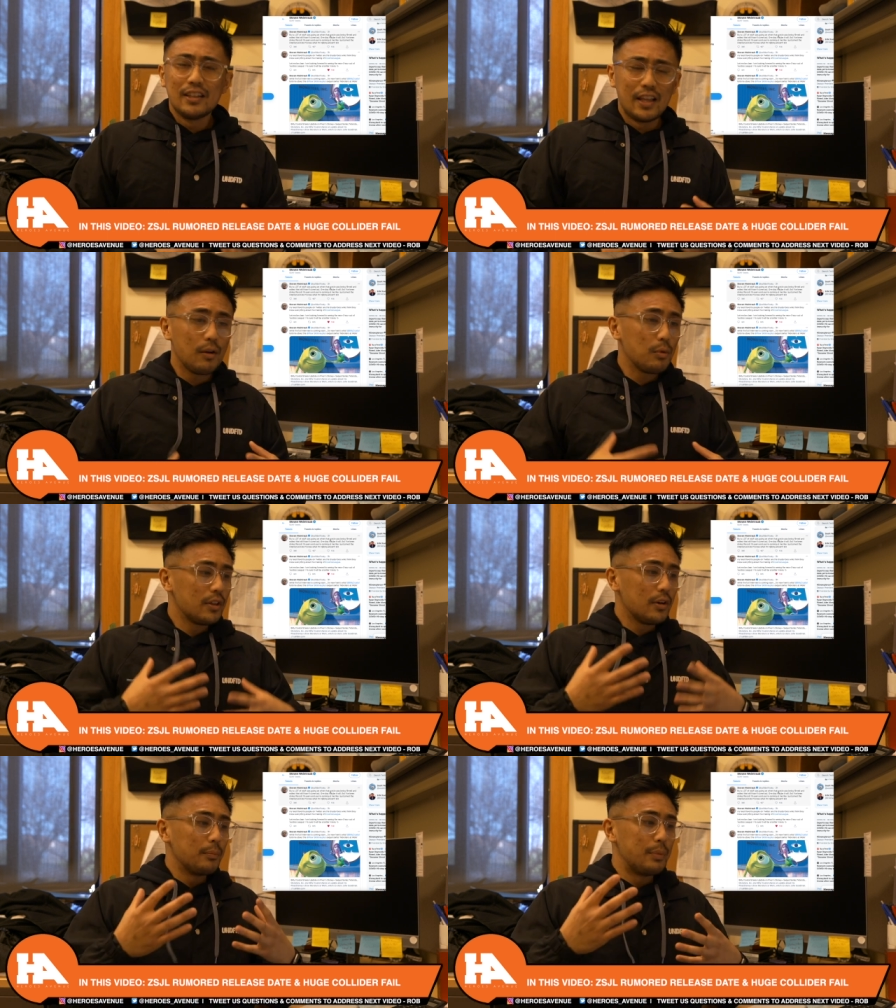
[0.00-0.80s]
They were
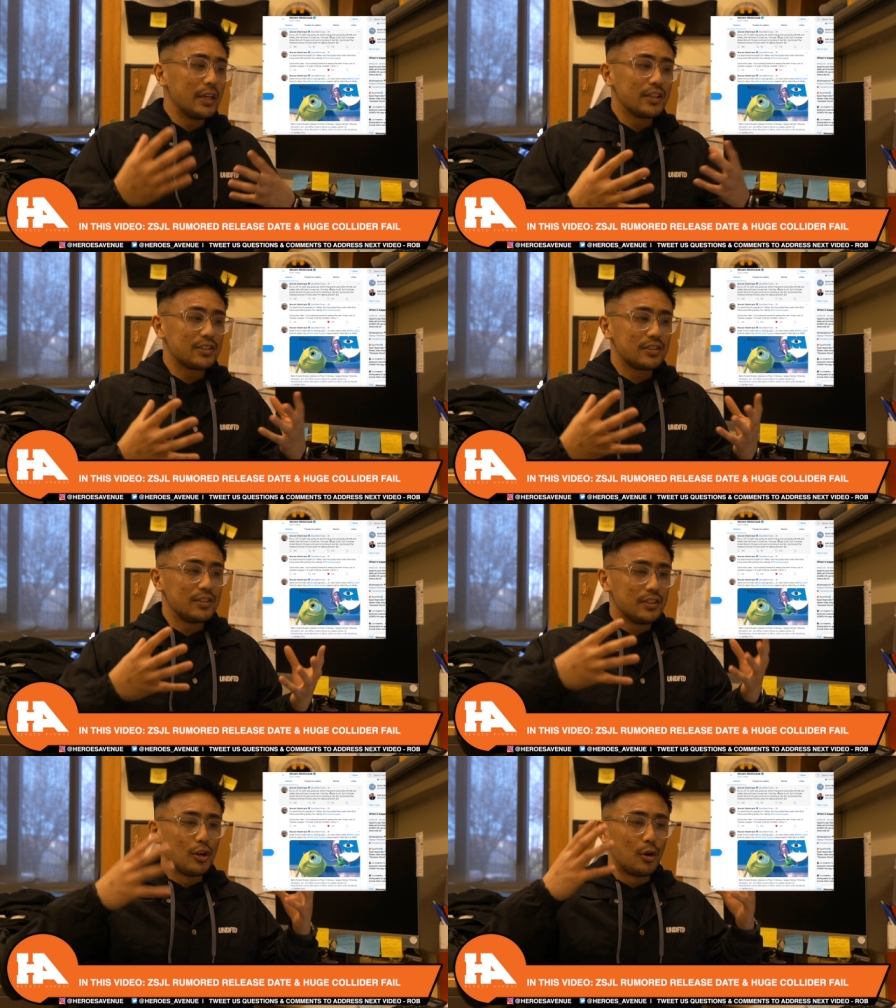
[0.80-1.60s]
the biggest,
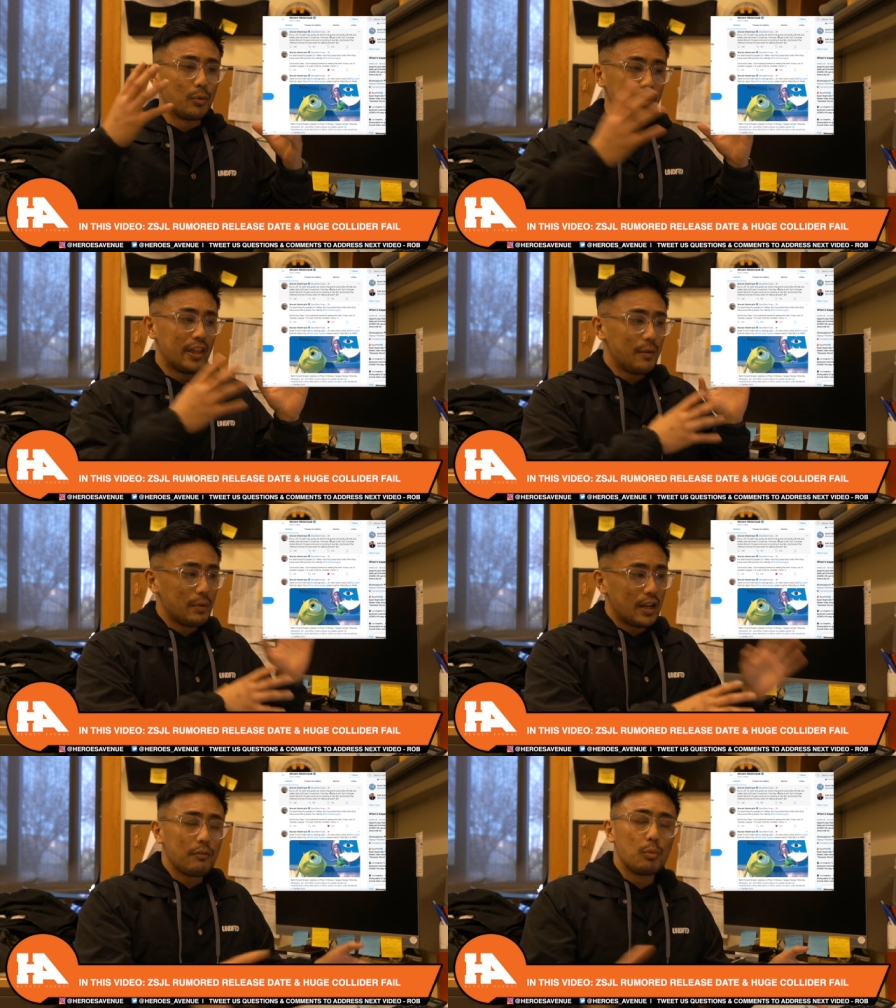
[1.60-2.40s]
you know, them
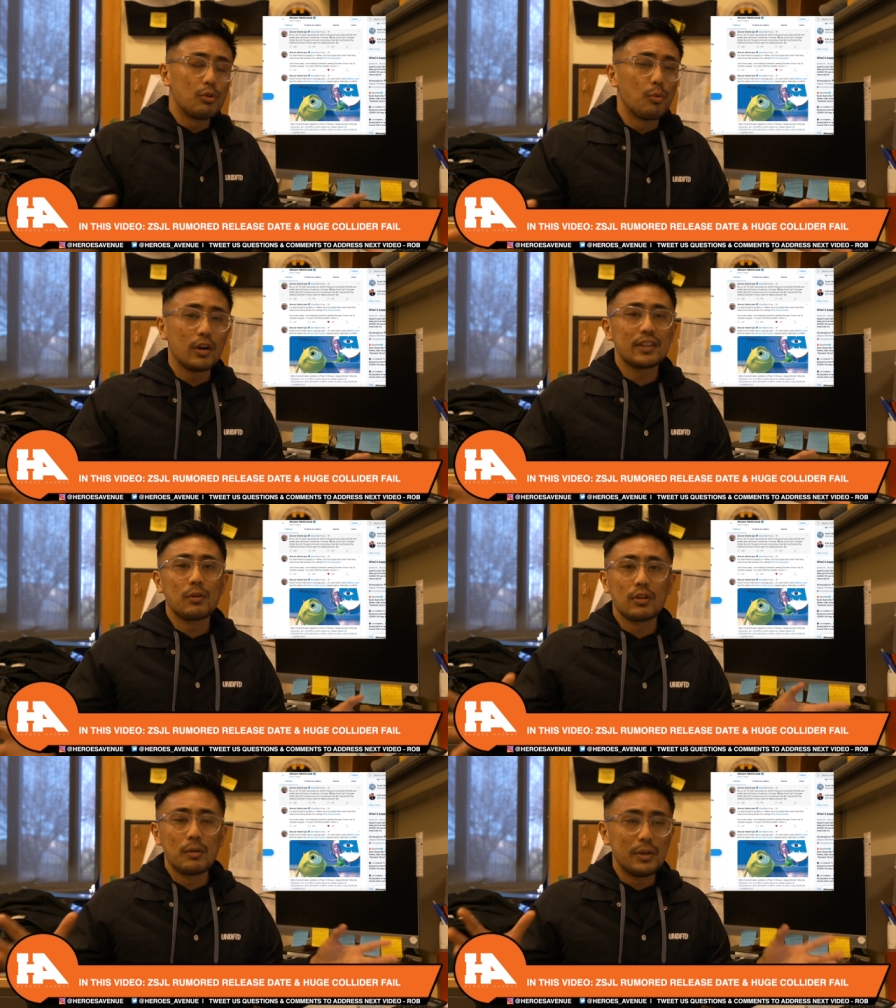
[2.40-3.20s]
and everyone who worked there
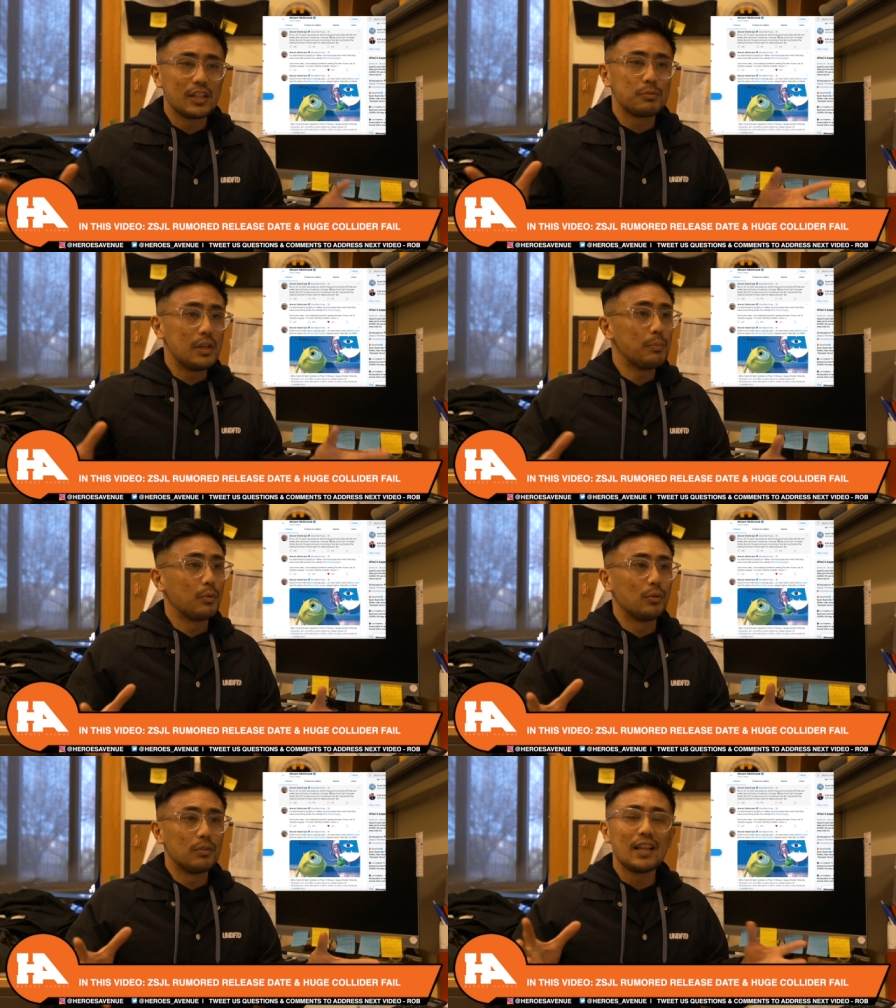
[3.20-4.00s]
were the biggest
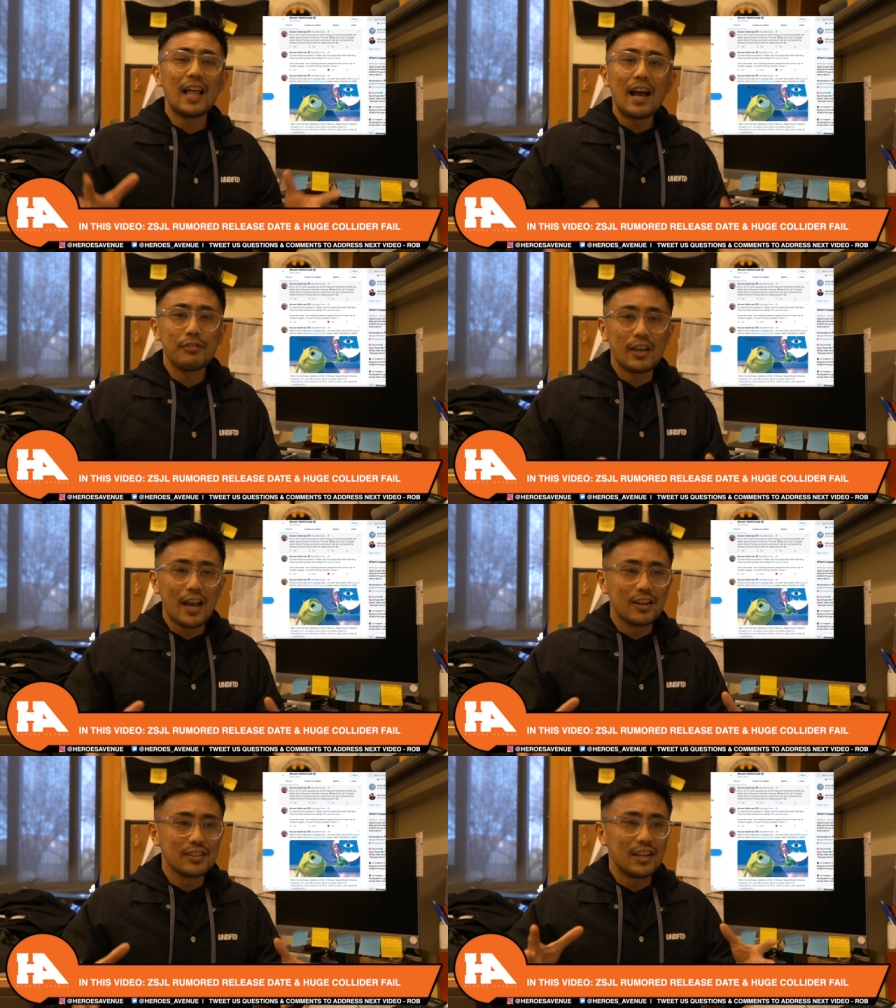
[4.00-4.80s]
people laughing
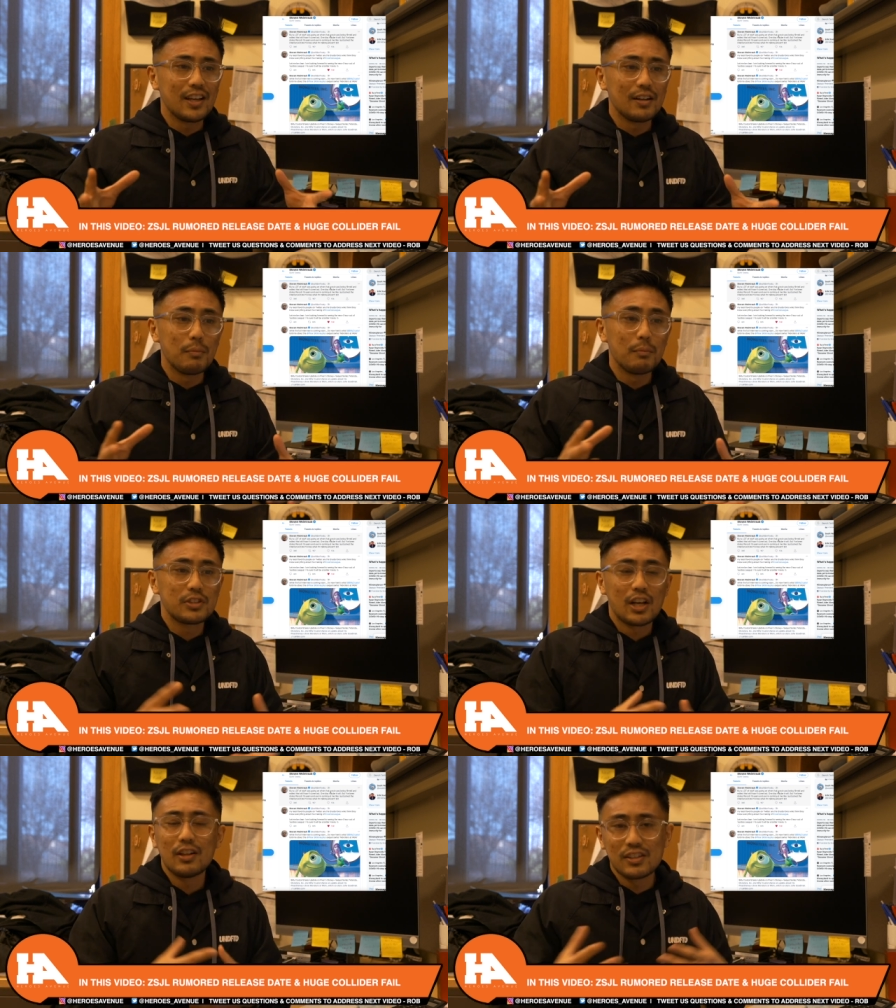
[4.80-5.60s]
at us and
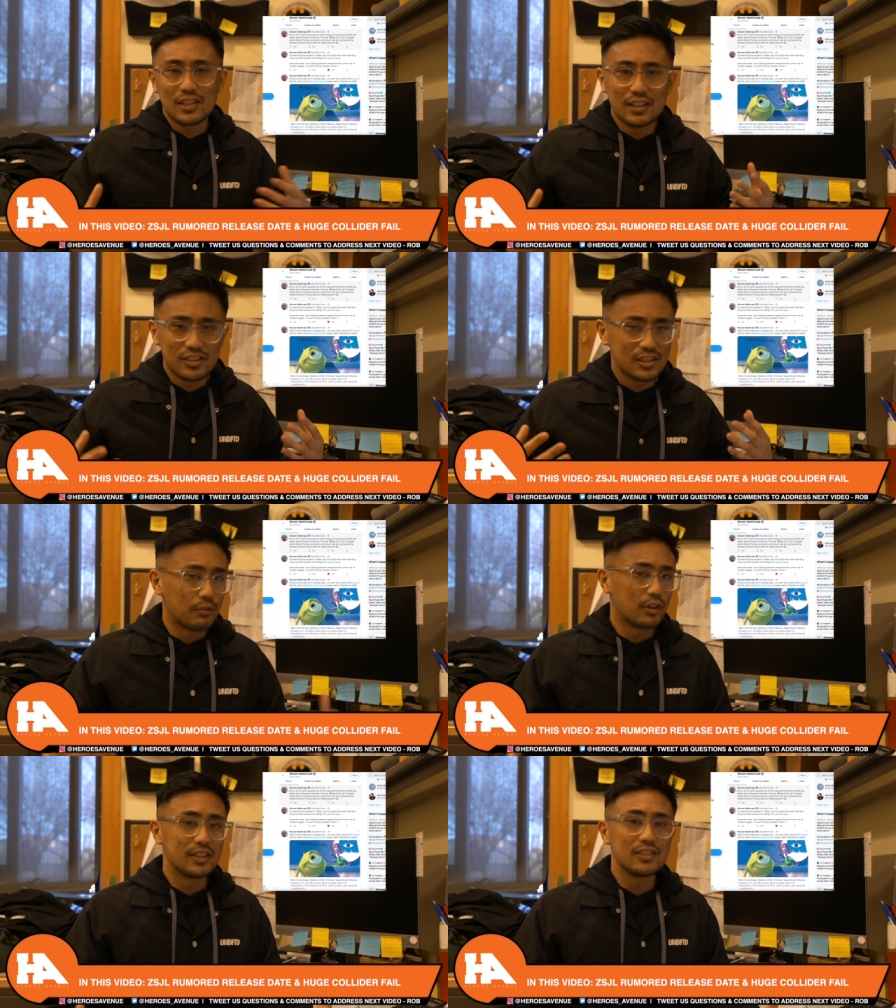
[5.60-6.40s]
telling us that this
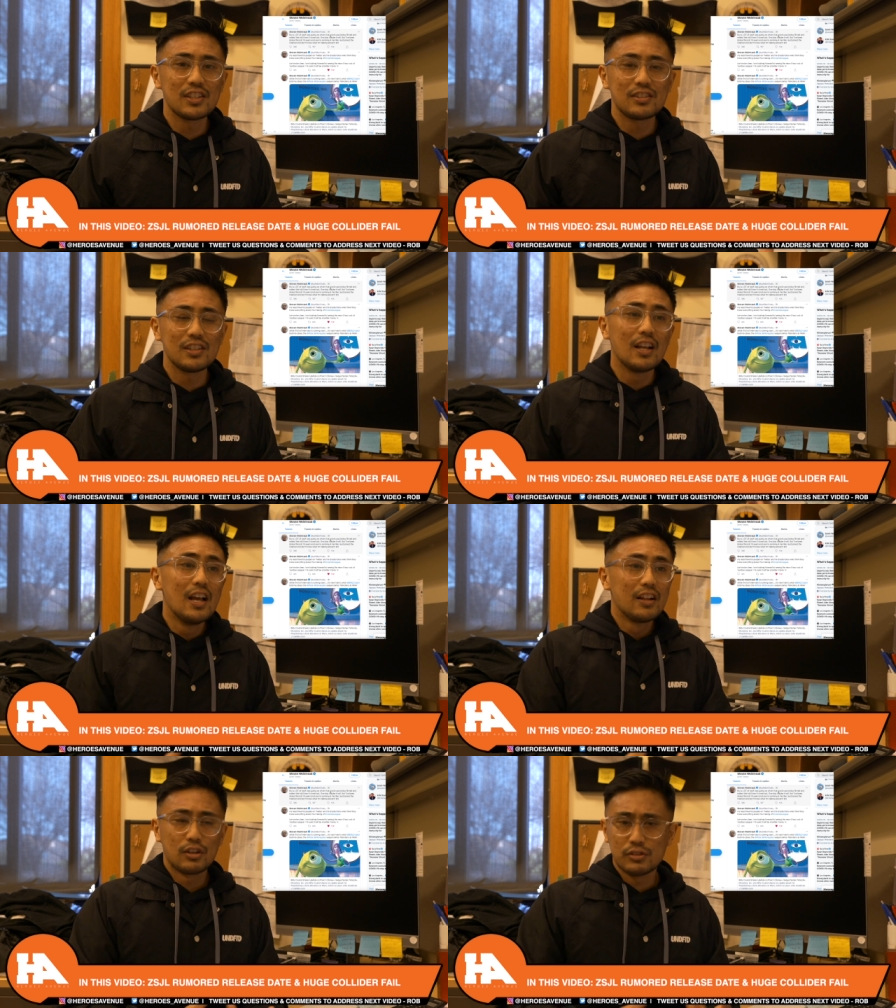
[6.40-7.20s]
never existed.
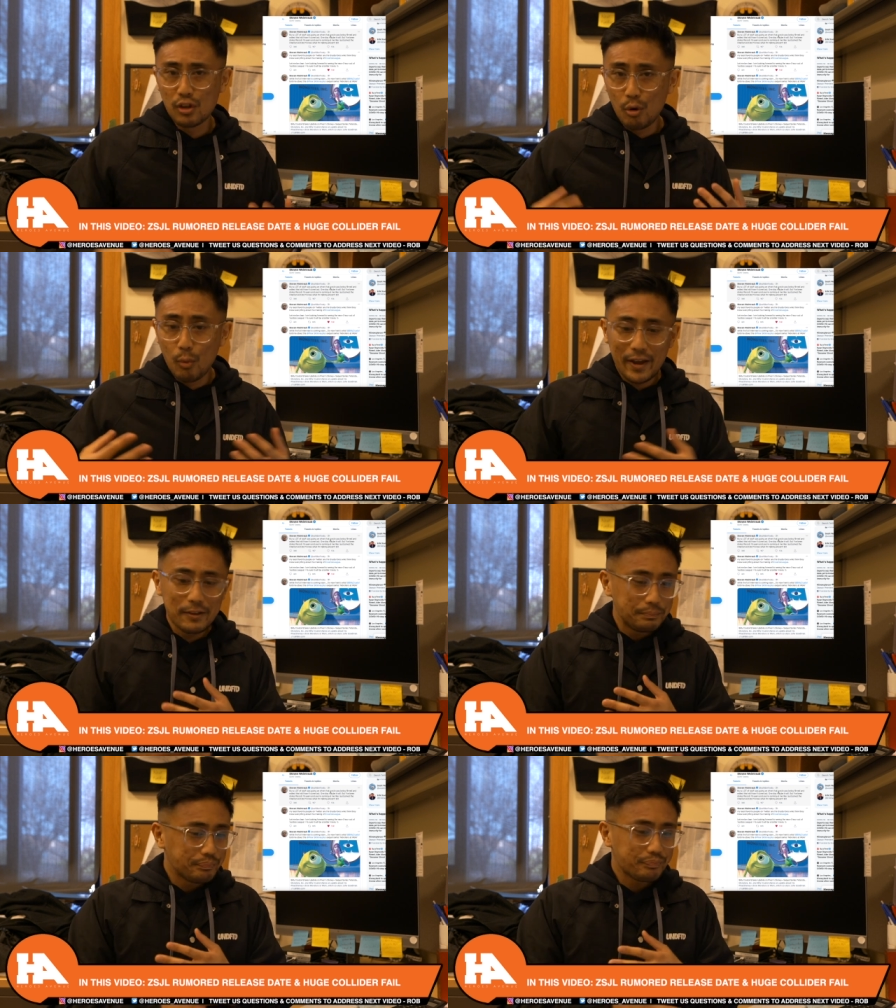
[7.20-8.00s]
There's no way.